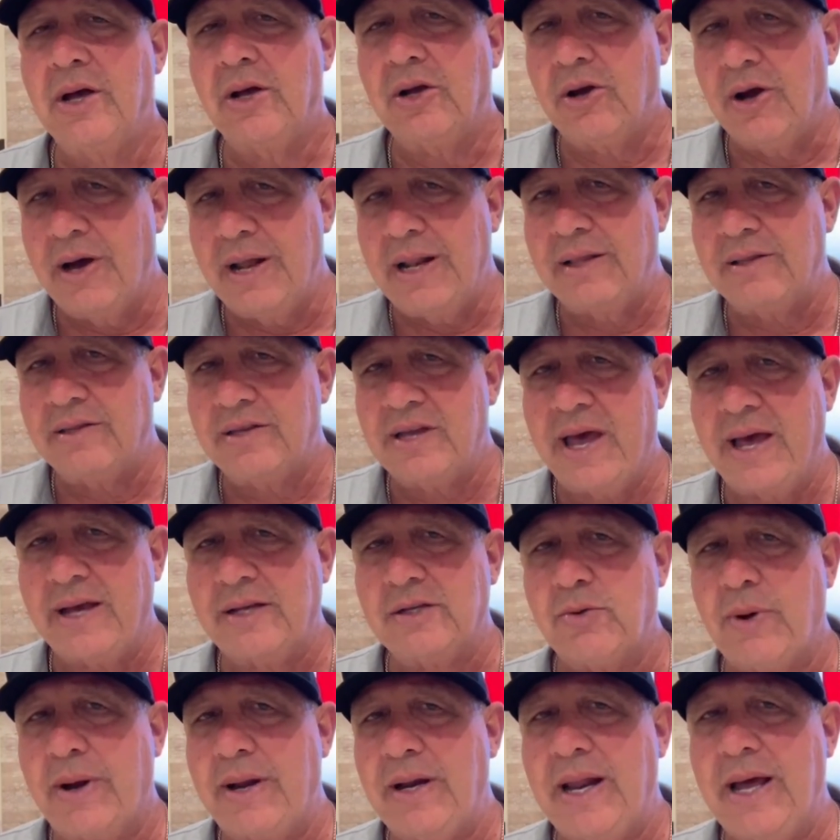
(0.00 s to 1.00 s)
Go ahead and
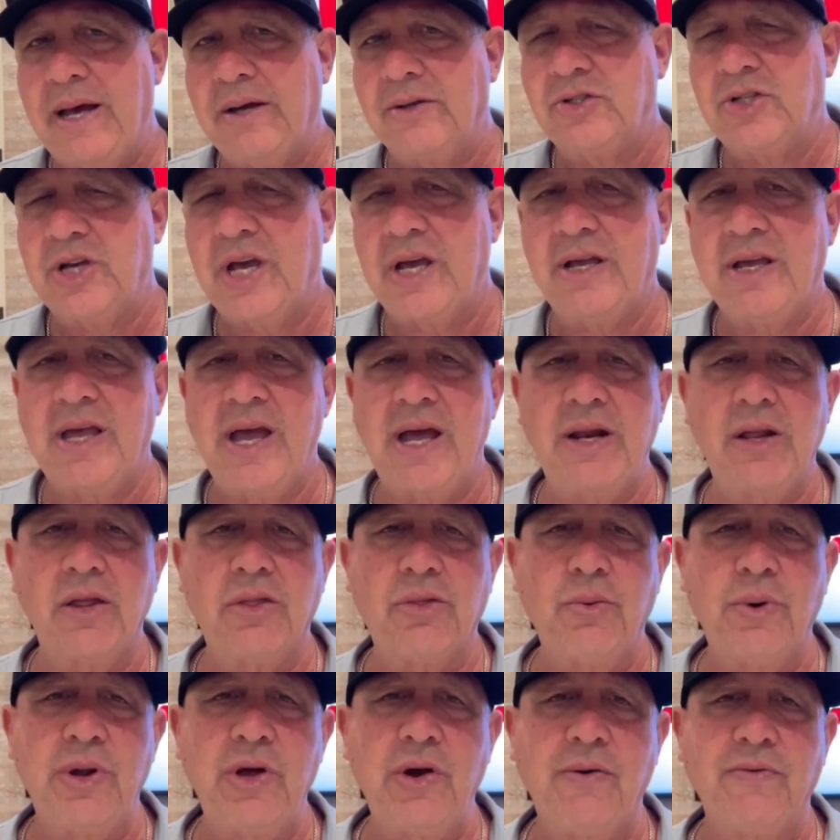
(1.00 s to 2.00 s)
text right now, JK, to
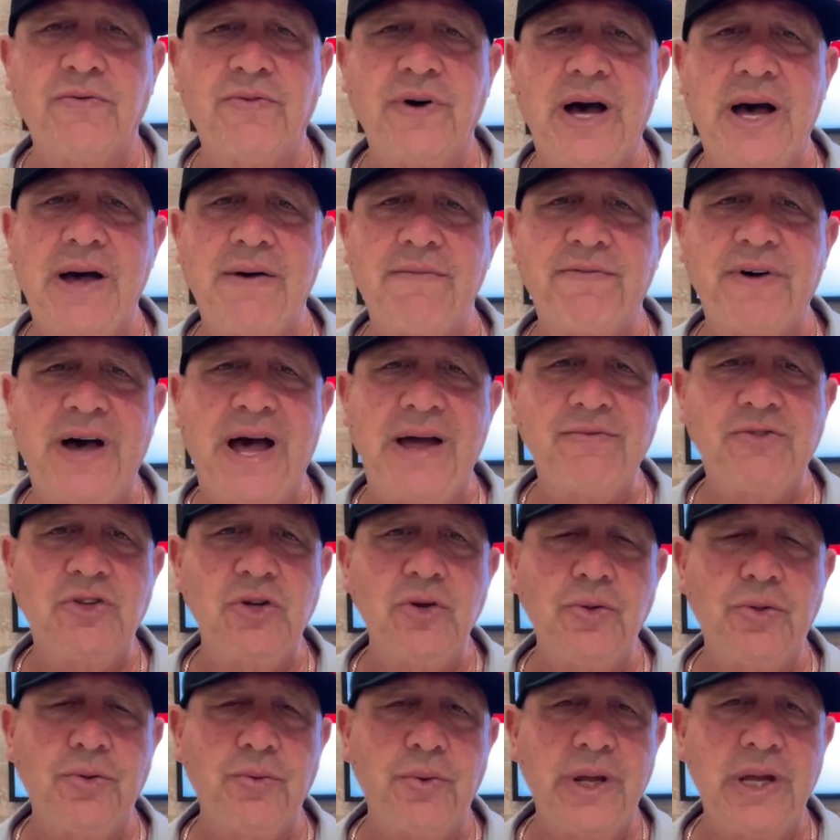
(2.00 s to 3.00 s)
305
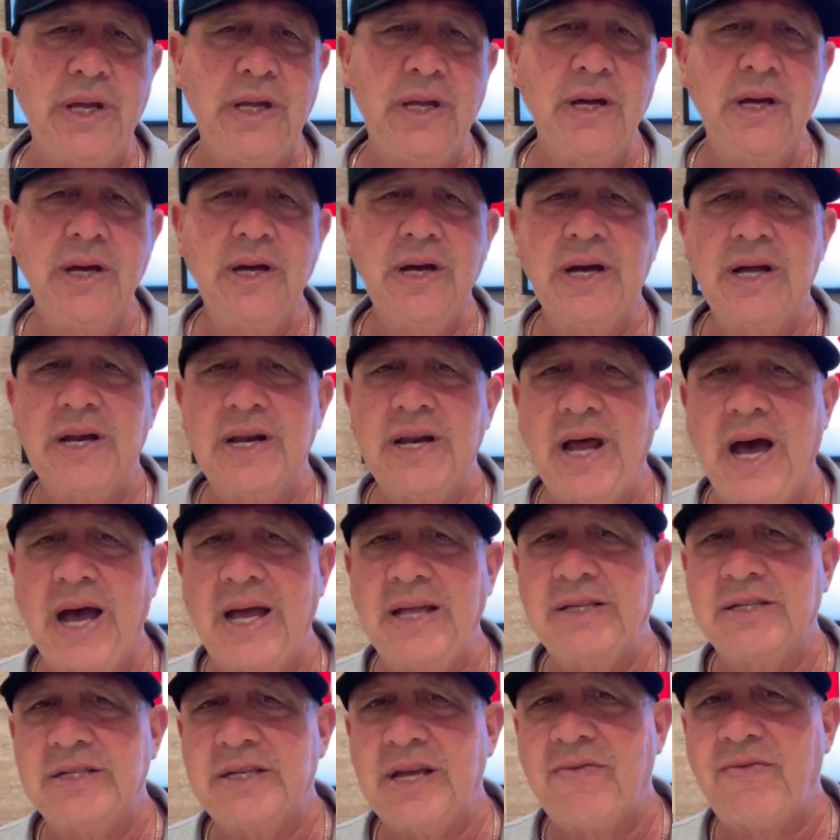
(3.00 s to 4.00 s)
523
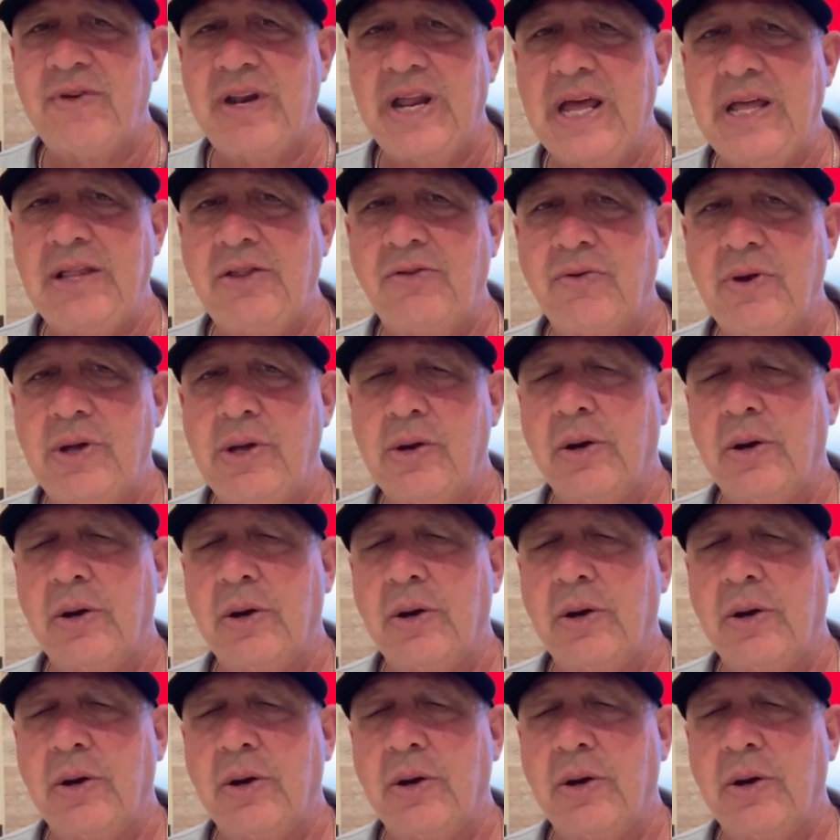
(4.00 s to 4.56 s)
9783.